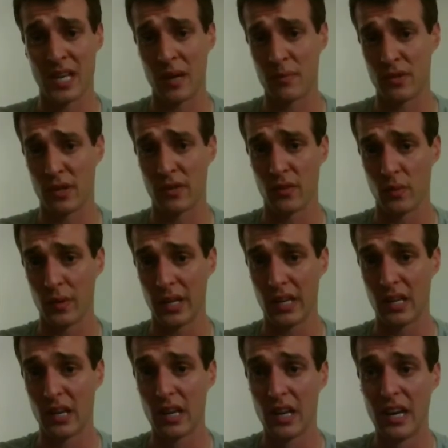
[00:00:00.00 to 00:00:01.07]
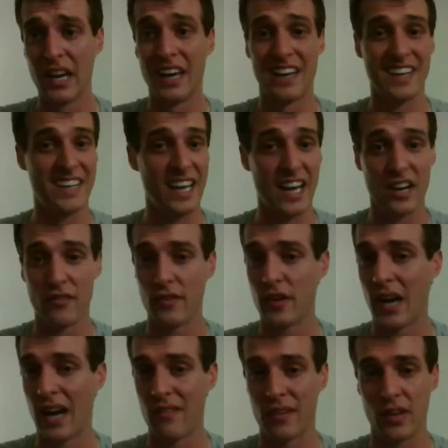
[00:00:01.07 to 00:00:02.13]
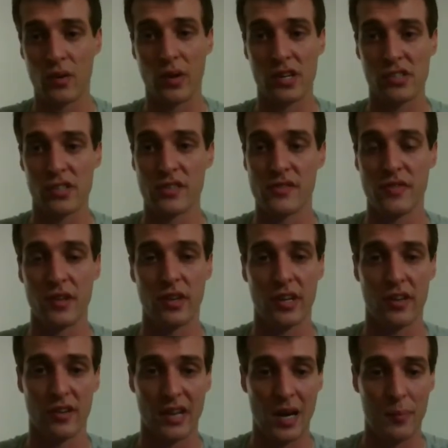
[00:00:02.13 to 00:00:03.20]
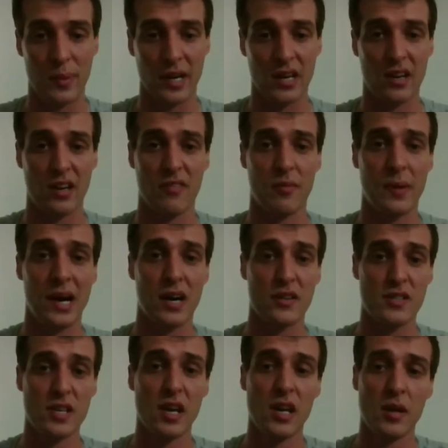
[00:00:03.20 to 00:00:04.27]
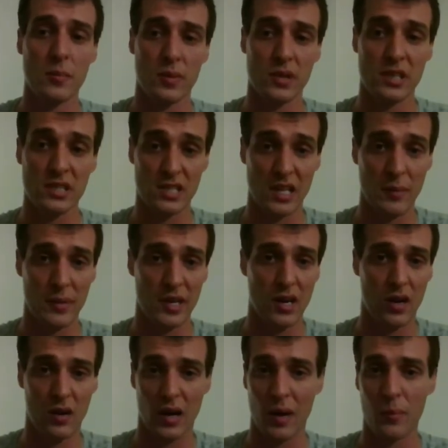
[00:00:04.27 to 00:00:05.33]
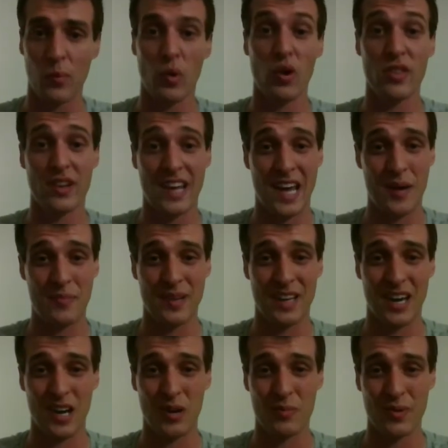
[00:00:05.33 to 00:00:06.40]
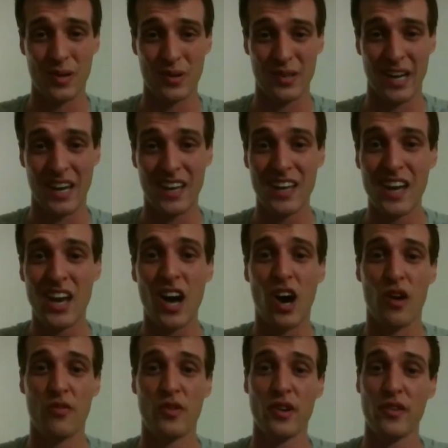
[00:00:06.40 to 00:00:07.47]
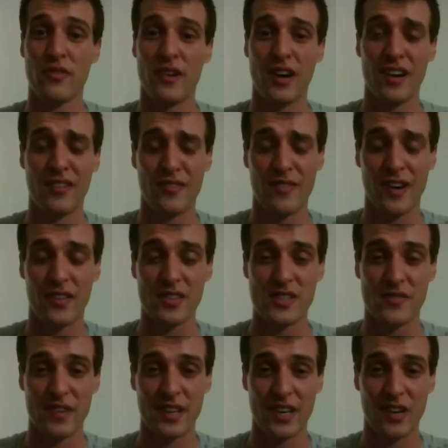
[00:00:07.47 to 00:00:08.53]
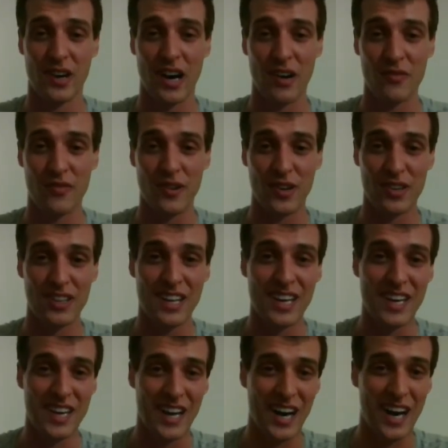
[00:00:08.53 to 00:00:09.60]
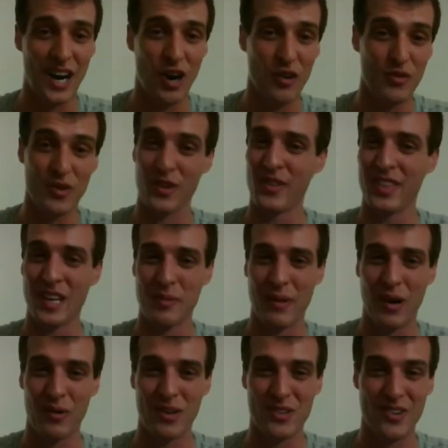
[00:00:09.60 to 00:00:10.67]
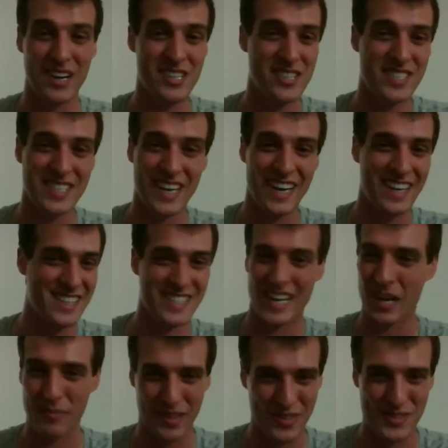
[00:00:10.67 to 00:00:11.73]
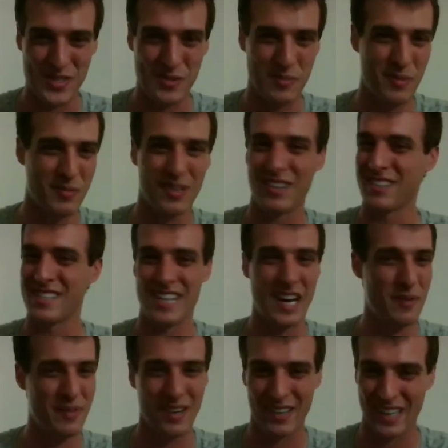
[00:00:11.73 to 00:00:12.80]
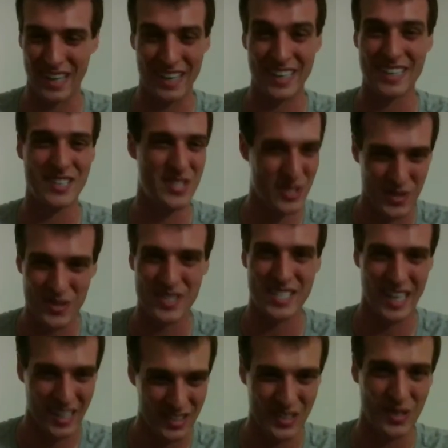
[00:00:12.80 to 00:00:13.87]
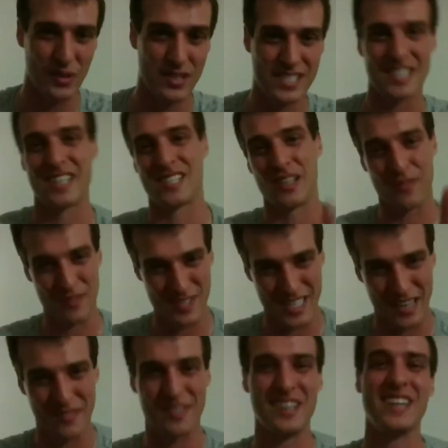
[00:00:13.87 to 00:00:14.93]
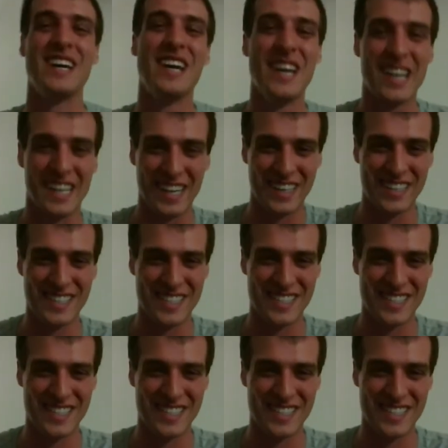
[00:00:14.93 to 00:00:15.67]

sometime during the week. And again, if you have any questions, feel like you're not biking enough miles, please let me know. I'm more than happy to help. Okay. Hopefully you found this video helpful. Hopefully you think about what Reggie said. It's not about the Super Bowl. It's not about getting to St. Louis, except for safely.